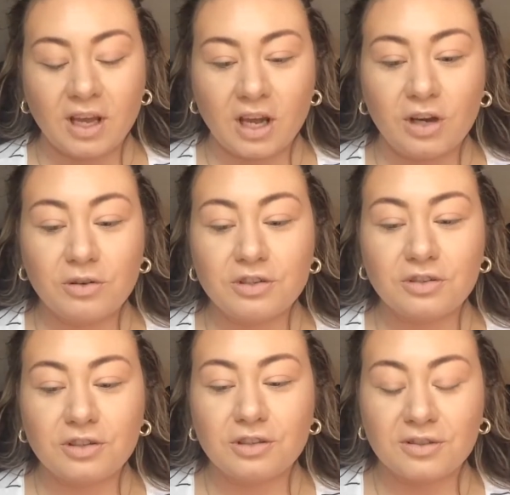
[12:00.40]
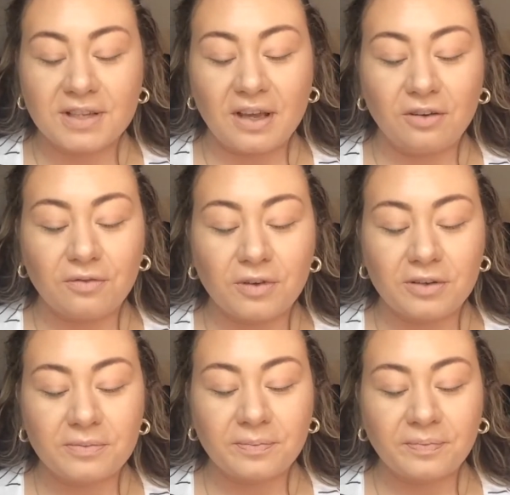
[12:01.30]
I always used to use the e.l.f.
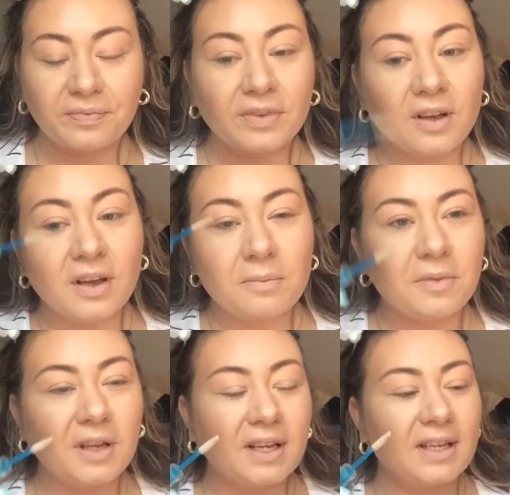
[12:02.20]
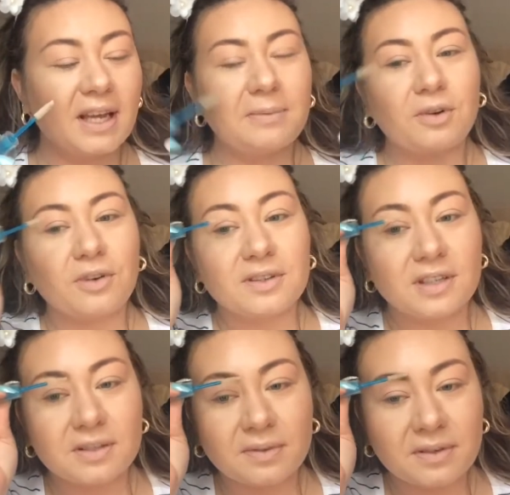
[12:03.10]
one, but then I came across
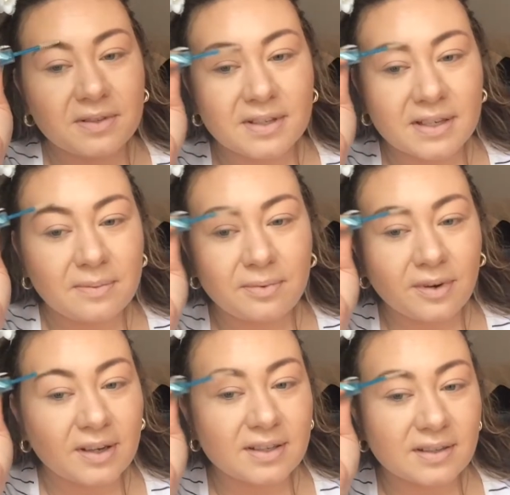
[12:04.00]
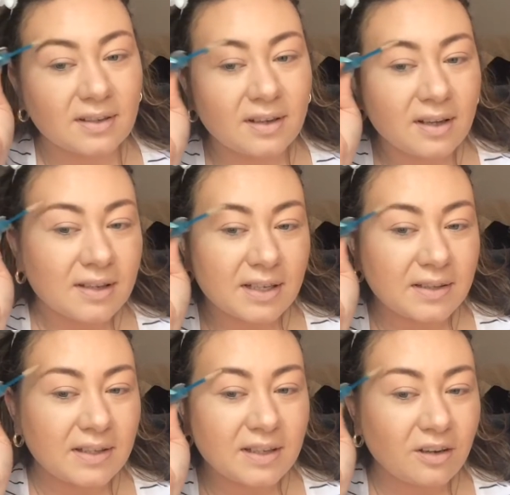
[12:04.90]
this one. It was the same price, so I
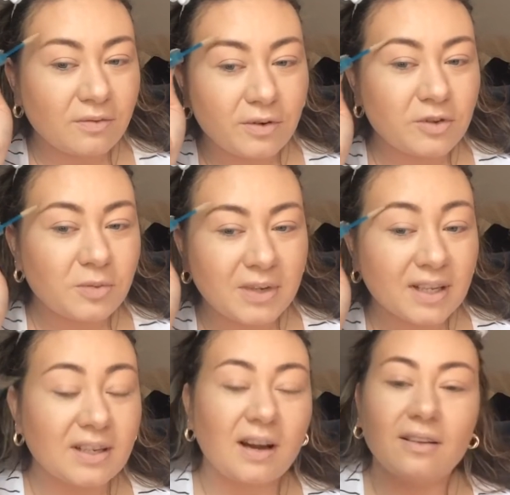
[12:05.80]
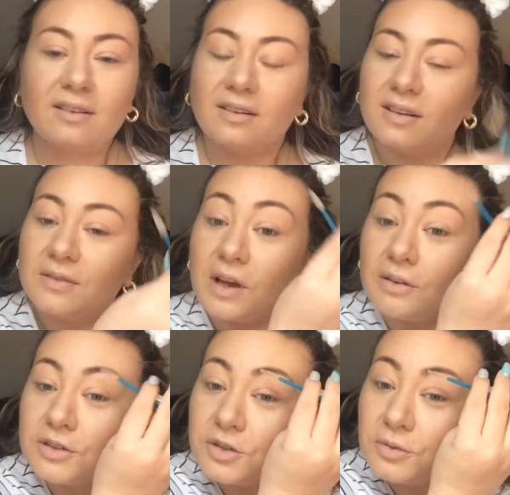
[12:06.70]
think the e.l.f. one used to be $1. Now
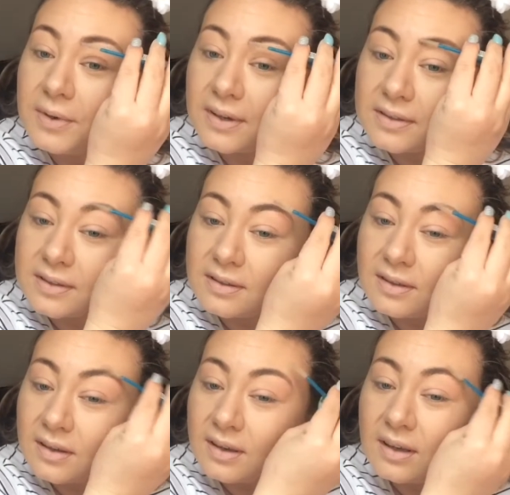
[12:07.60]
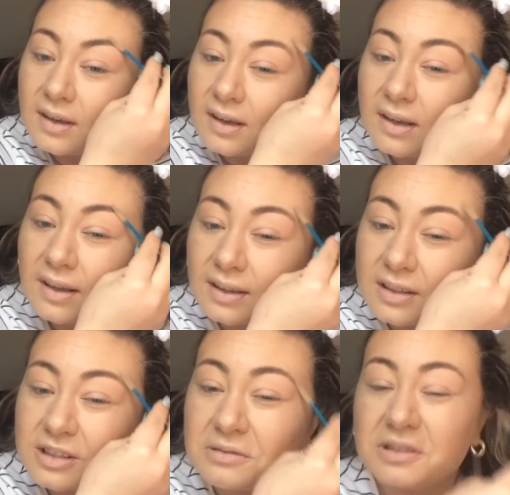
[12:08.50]
it's $2, and like
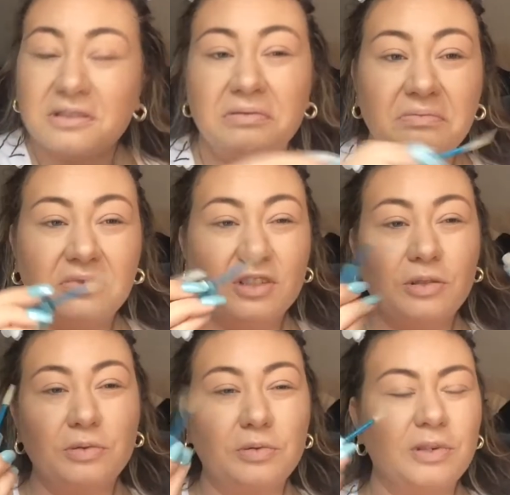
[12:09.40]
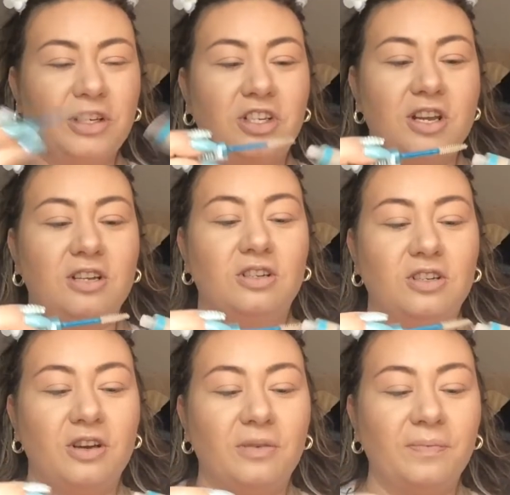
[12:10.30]
this was $2 and change.
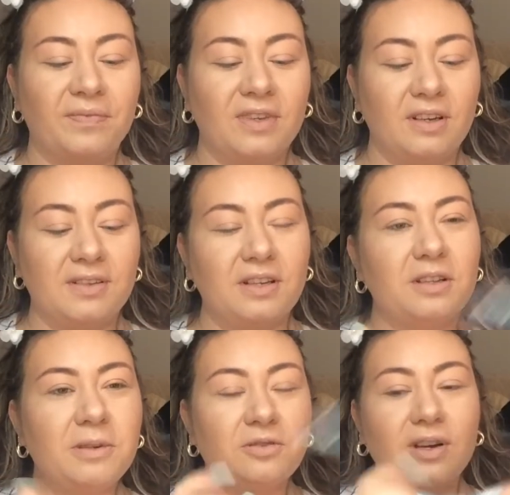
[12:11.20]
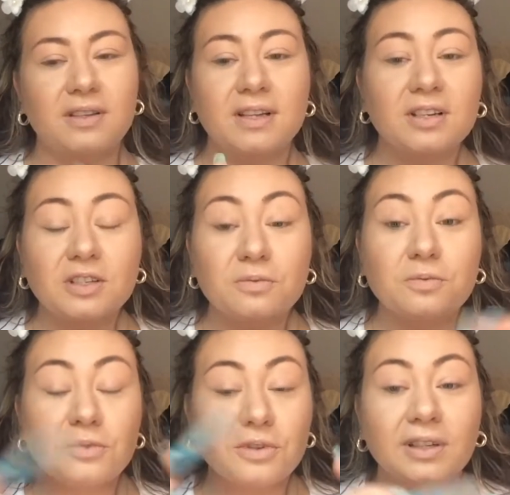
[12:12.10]
So I was like, well, let me try this, and I actually
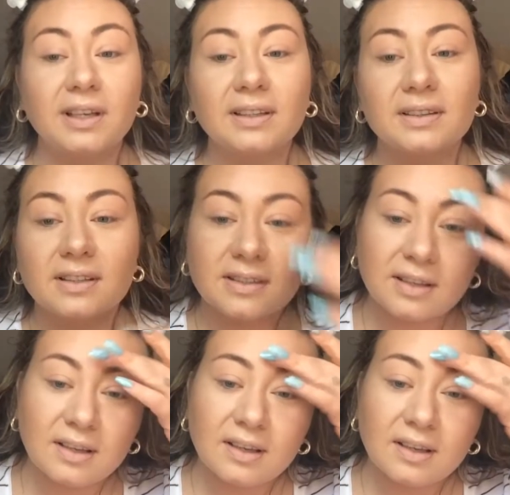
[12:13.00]
really like this.